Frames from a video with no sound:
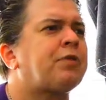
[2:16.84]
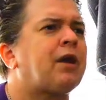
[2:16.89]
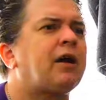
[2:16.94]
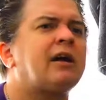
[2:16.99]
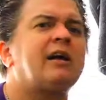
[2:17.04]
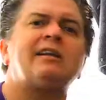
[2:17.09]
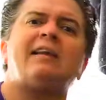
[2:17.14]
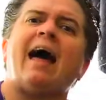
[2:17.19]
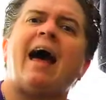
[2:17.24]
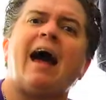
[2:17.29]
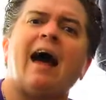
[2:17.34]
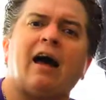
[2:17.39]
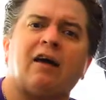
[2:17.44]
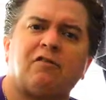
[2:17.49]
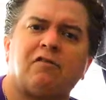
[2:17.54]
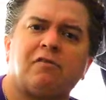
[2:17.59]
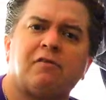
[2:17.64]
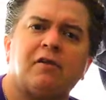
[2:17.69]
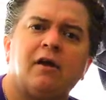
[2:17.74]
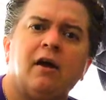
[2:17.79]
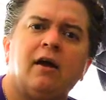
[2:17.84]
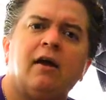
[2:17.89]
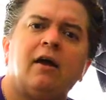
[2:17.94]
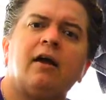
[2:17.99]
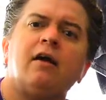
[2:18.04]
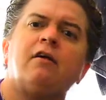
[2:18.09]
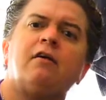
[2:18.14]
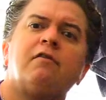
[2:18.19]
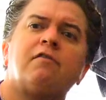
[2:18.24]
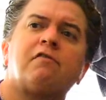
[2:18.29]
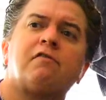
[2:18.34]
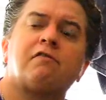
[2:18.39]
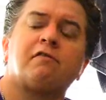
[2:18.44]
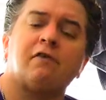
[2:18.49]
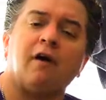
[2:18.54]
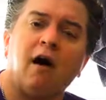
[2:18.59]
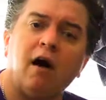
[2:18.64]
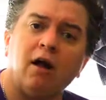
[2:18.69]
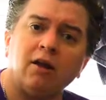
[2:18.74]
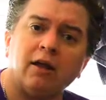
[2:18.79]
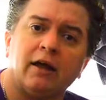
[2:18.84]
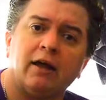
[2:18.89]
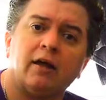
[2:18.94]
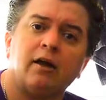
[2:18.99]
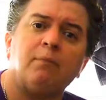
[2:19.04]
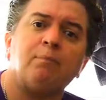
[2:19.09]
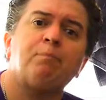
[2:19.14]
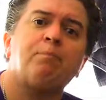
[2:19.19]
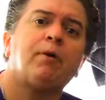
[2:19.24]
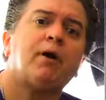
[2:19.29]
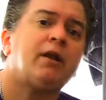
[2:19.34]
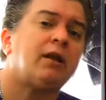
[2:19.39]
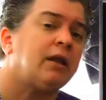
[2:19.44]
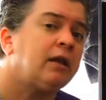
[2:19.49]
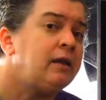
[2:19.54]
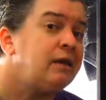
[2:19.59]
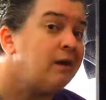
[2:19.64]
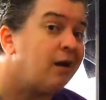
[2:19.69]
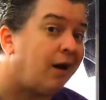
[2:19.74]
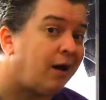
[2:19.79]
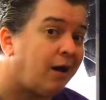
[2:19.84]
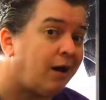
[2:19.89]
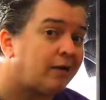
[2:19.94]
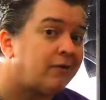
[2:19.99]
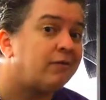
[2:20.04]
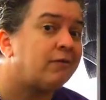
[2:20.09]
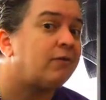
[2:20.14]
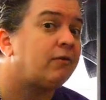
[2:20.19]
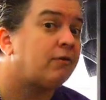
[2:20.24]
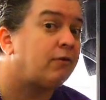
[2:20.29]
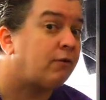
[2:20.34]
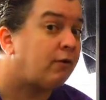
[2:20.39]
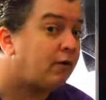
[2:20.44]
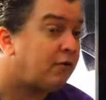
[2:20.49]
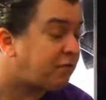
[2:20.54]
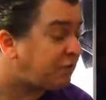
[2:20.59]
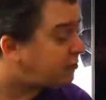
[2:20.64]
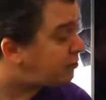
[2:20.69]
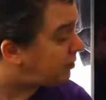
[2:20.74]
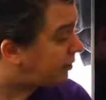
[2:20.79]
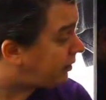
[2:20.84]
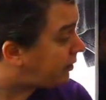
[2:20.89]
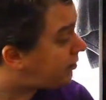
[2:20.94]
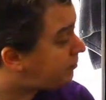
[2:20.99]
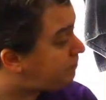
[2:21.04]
glass is solid, but not crystalline.